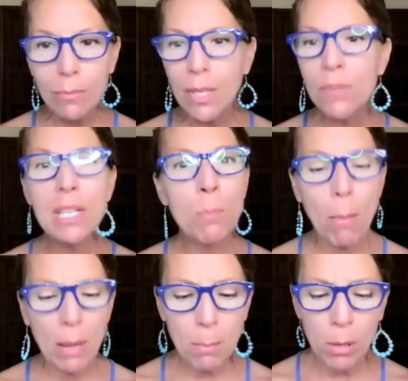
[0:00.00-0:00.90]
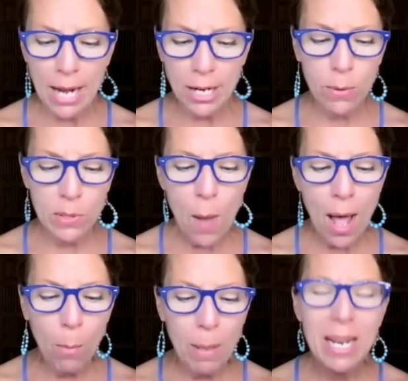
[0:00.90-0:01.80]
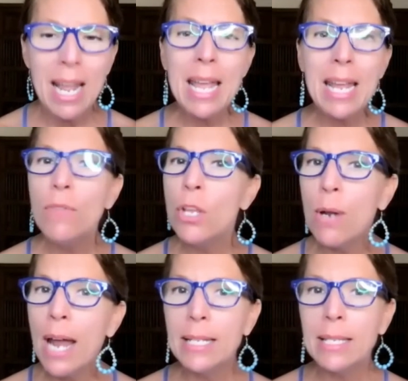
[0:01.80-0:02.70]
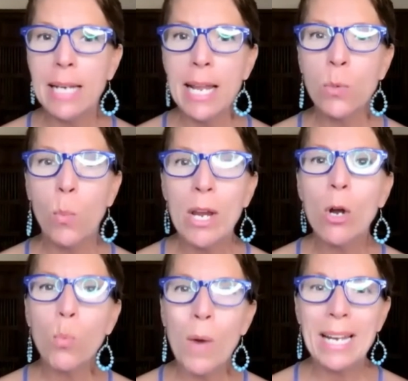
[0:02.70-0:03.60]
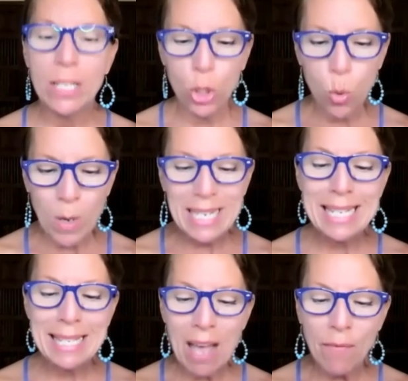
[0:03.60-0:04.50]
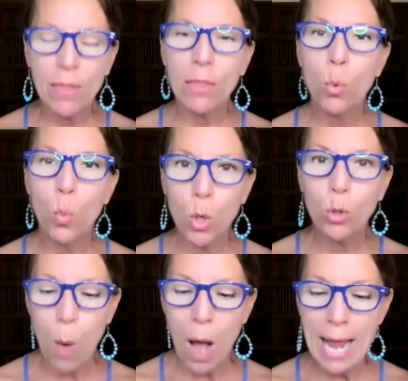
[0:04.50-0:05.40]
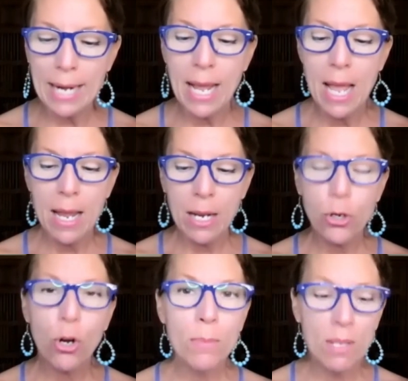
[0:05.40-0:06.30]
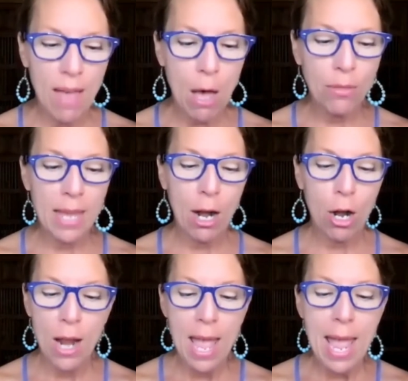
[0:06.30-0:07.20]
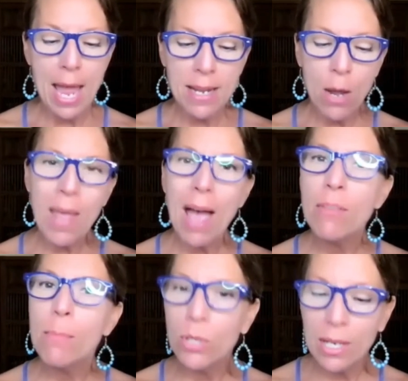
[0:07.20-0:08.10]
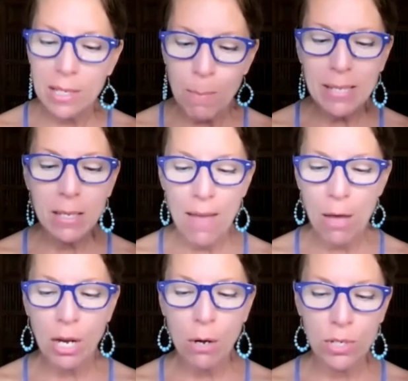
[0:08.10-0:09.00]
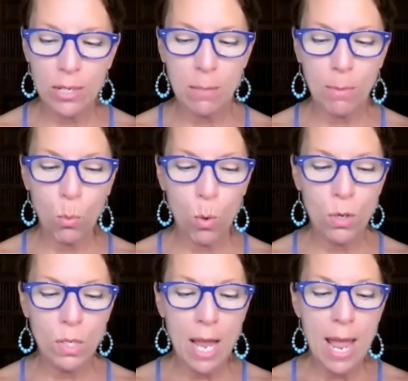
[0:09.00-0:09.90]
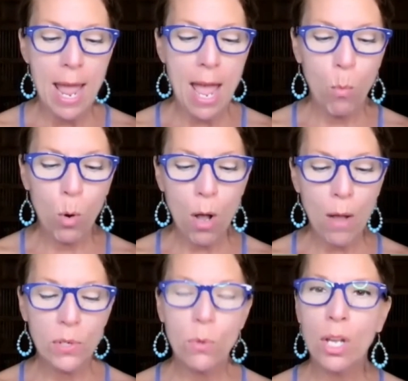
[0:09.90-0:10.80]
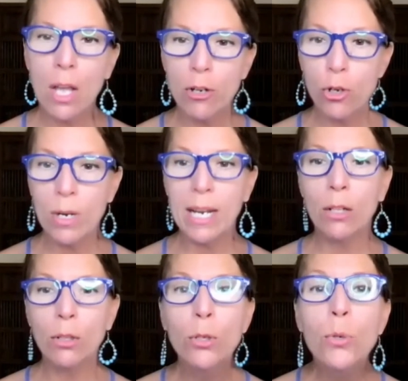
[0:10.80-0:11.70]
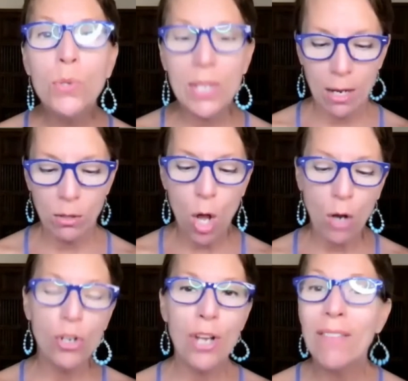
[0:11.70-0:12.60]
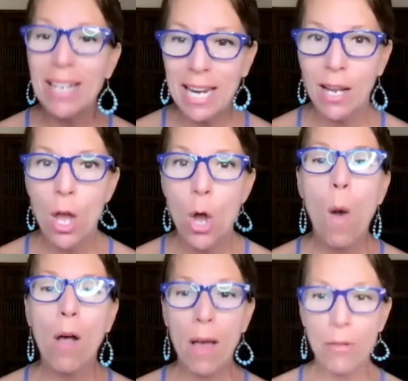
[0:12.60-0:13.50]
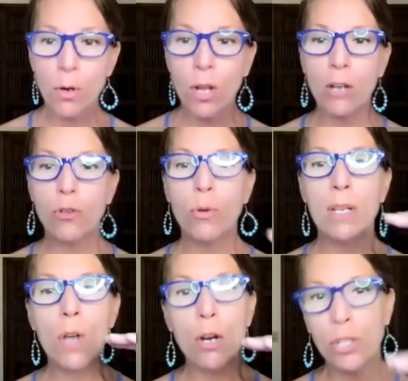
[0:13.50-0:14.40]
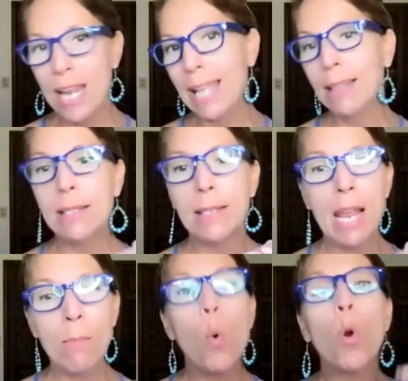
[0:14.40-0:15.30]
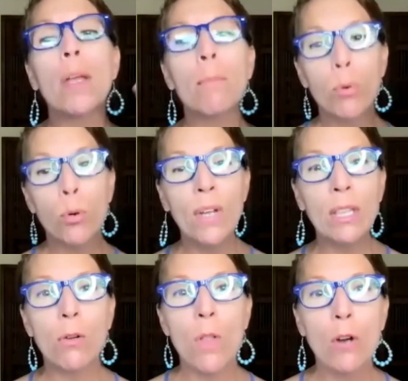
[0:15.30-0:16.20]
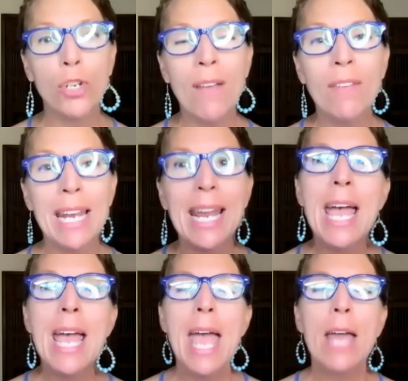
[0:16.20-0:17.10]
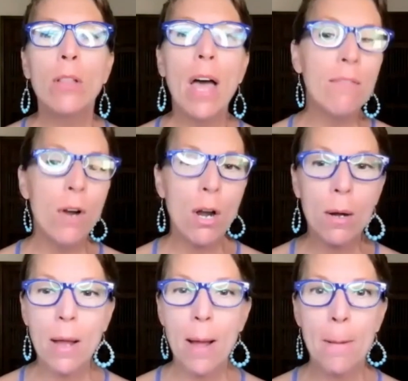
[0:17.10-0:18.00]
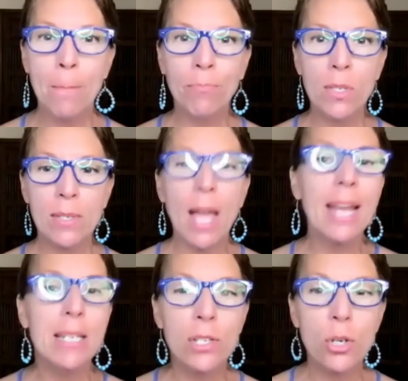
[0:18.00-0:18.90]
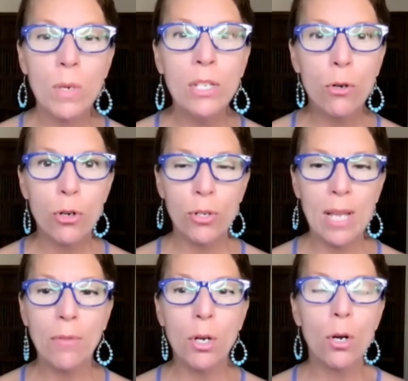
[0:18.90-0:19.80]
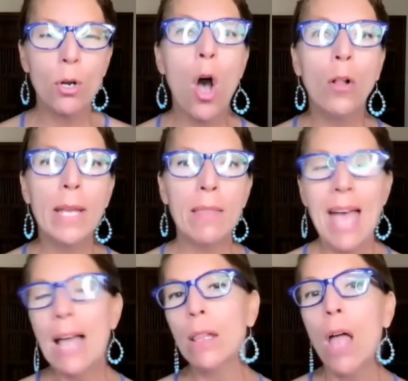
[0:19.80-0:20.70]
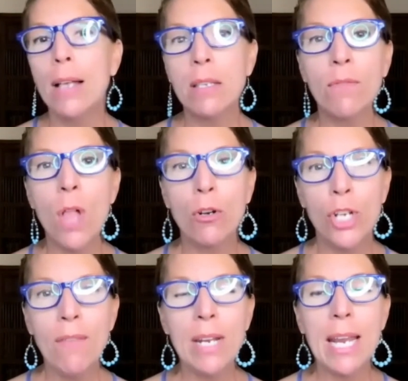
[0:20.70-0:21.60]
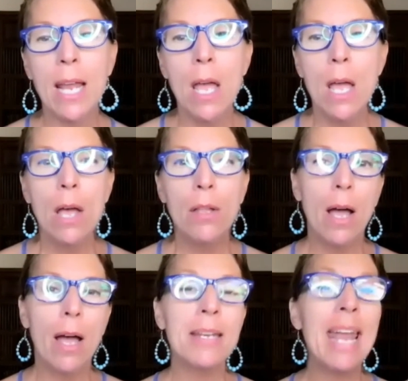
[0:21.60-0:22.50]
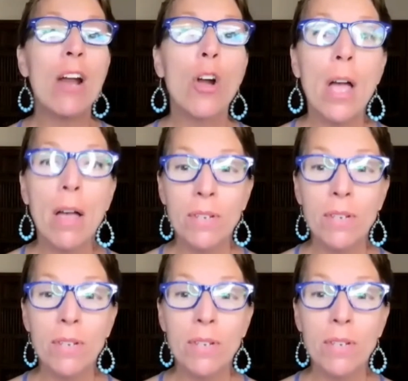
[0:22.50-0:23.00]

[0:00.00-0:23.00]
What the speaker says: these probably apply to you as well. But in the United States, we are ranked 27th worldwide in terms of healthcare. And yet we have the most expensive healthcare system in the world. And we're also the country losing longevity while other countries are staying the same or improving their longevity. And a lot of our scientists and researchers out there are calling that loss of longevity an era of